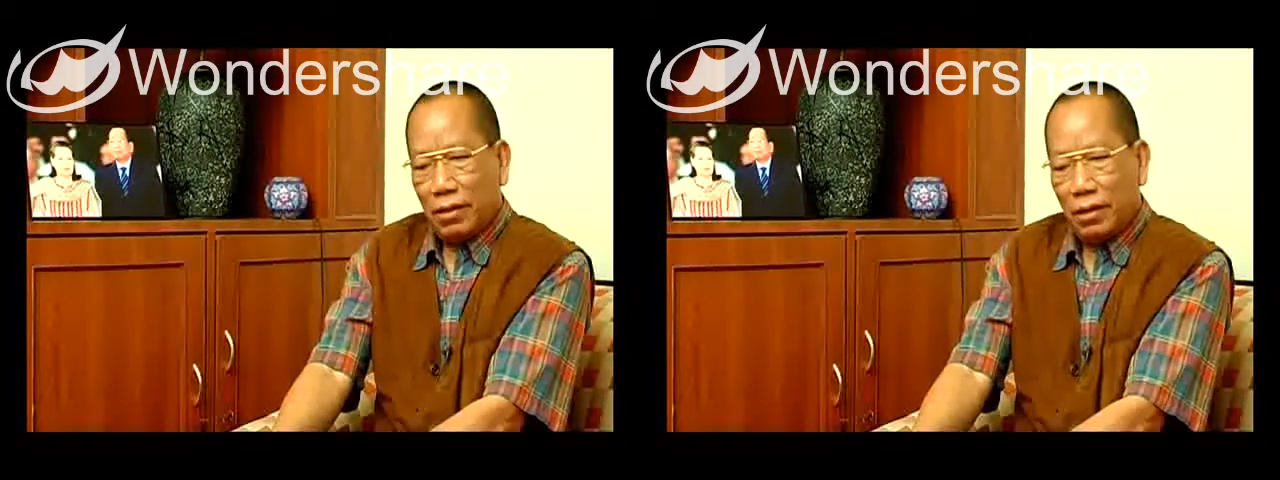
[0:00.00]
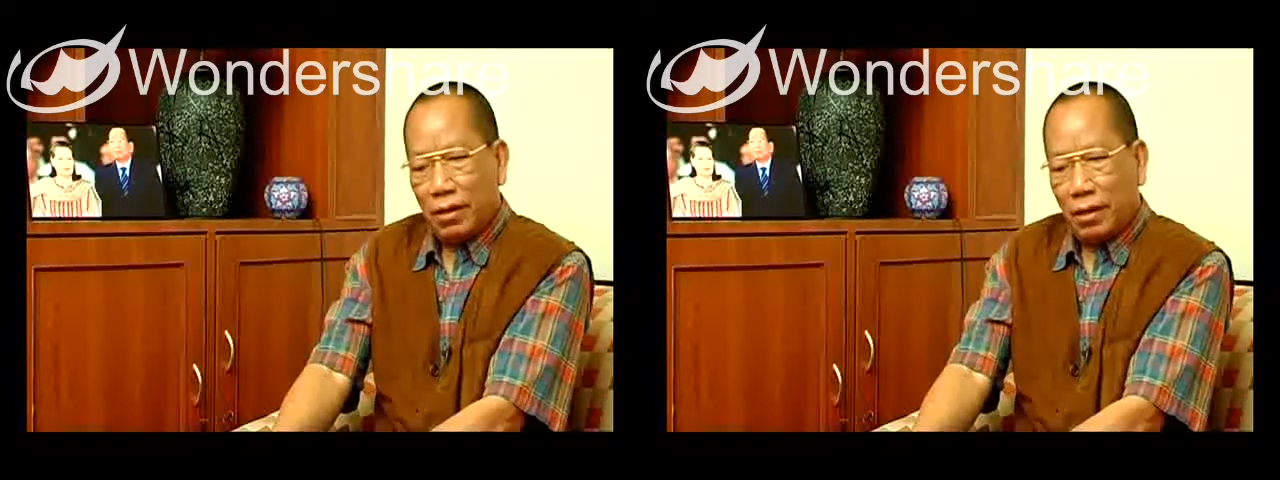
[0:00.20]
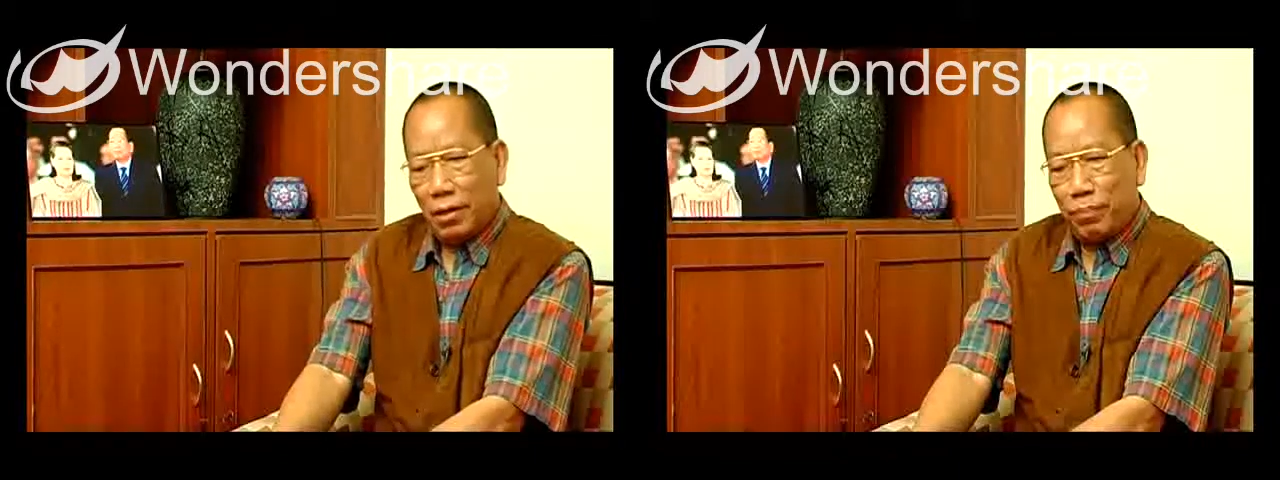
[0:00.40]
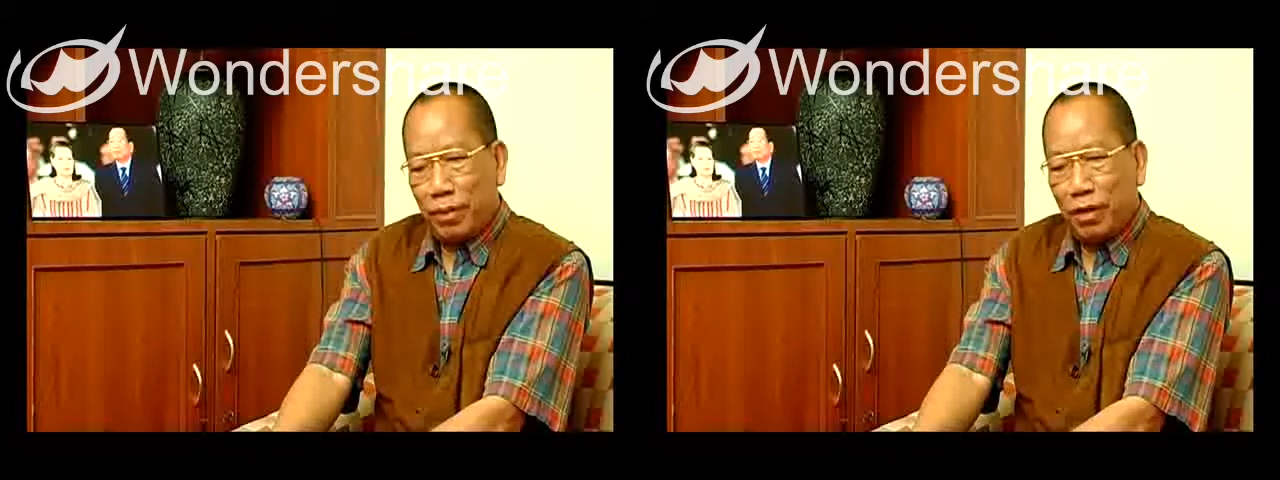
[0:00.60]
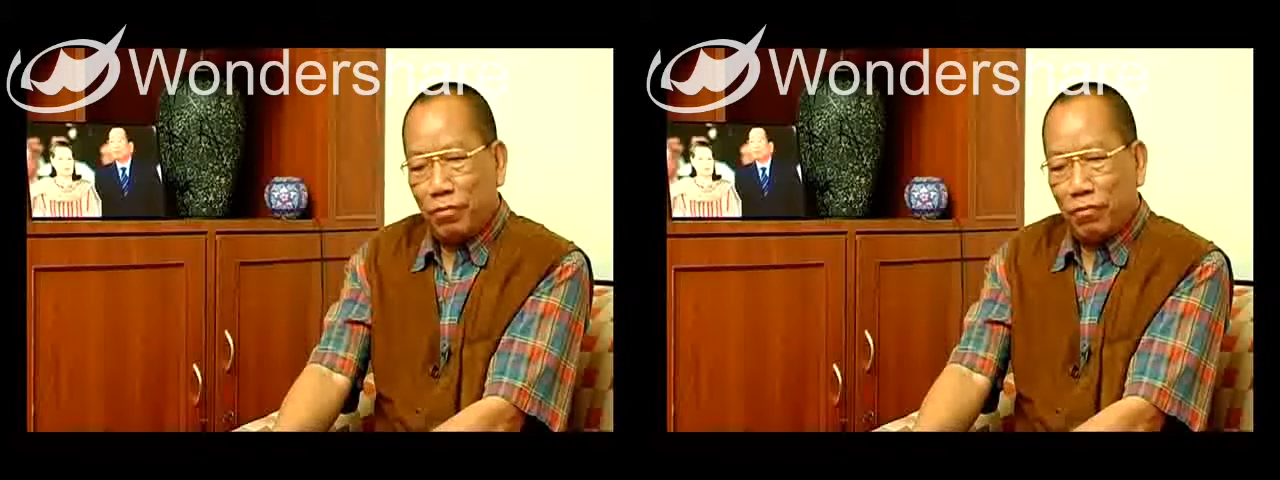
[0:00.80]
uh,
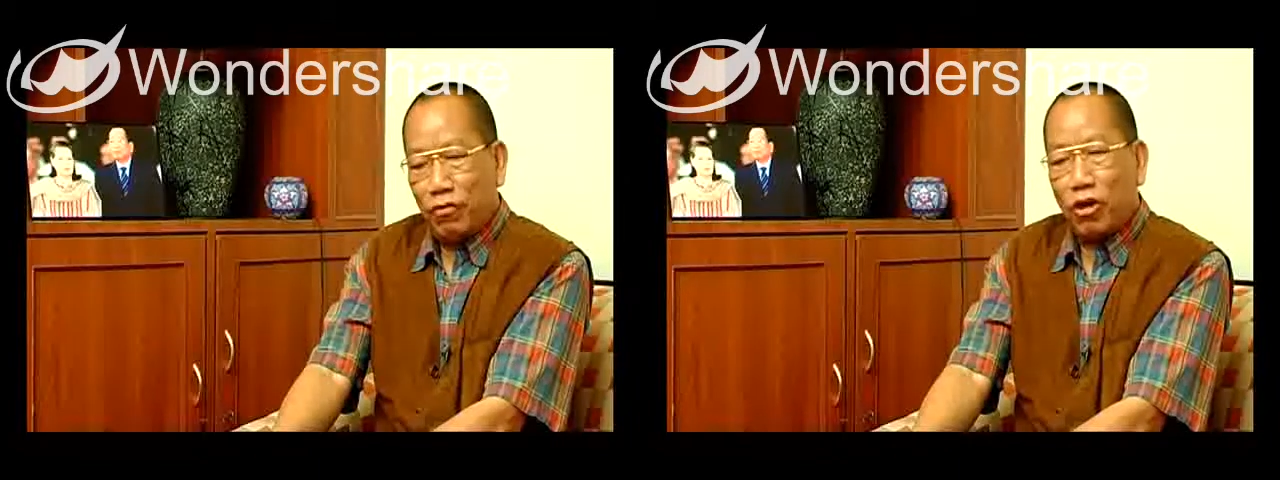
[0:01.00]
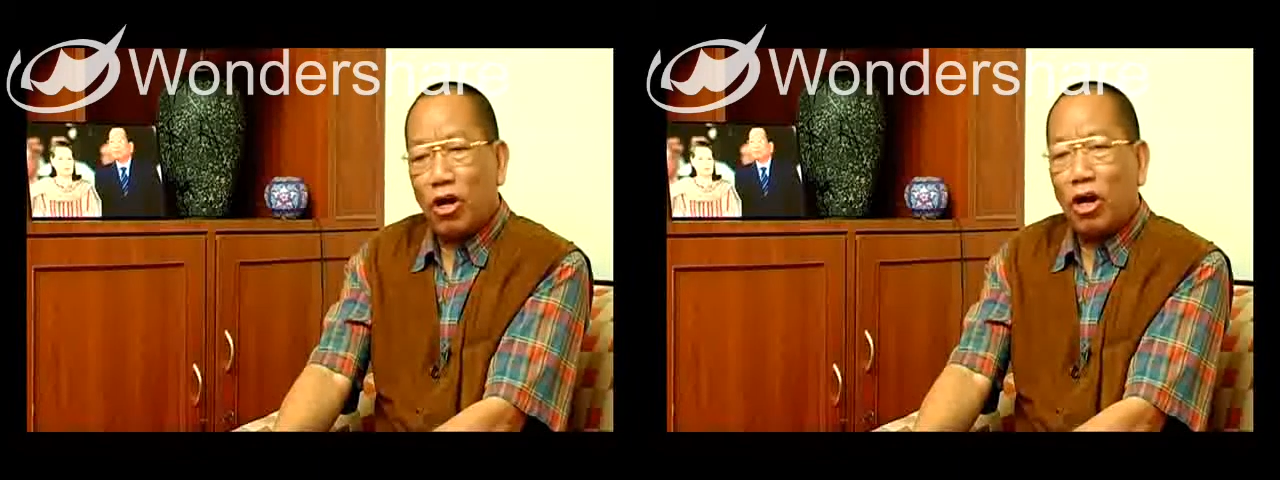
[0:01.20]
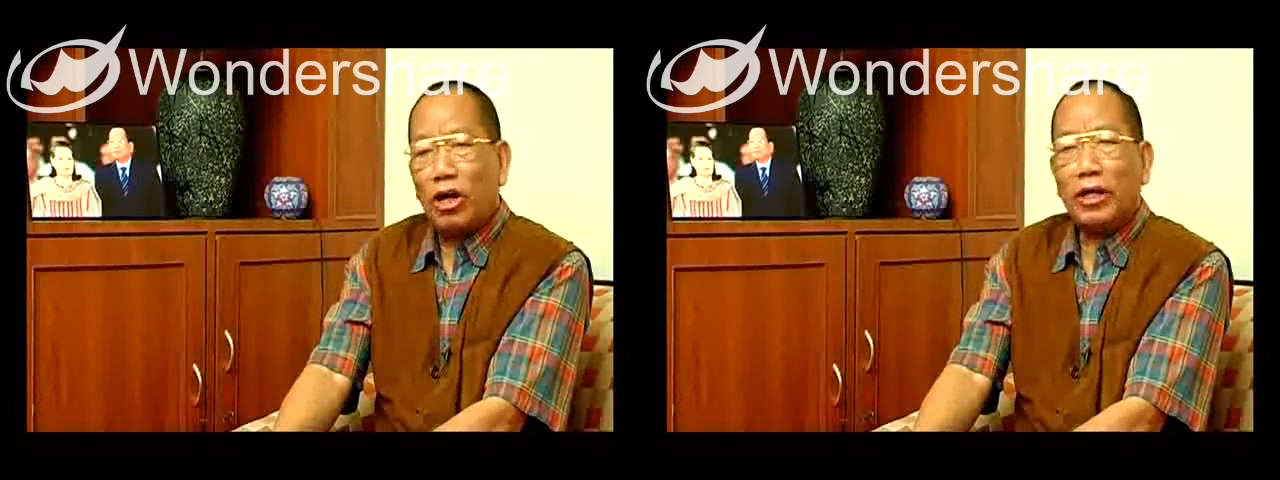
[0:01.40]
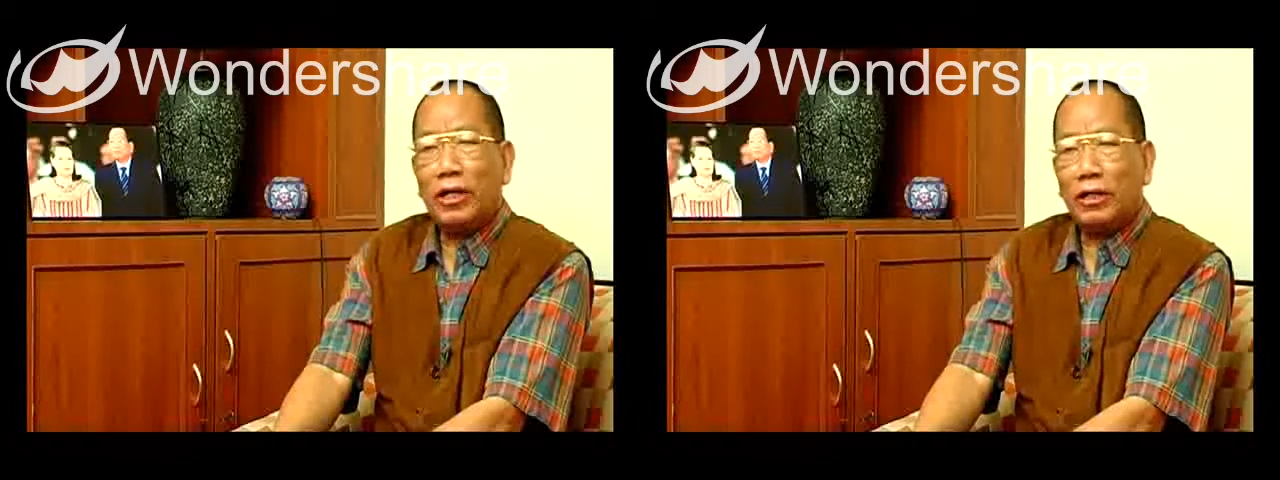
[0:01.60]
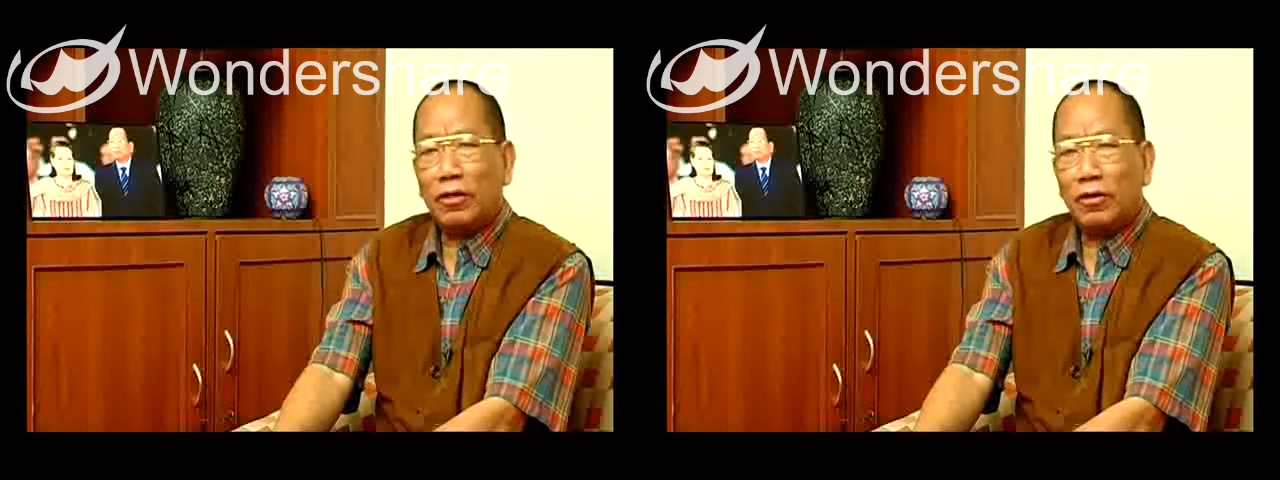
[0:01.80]
appear before God and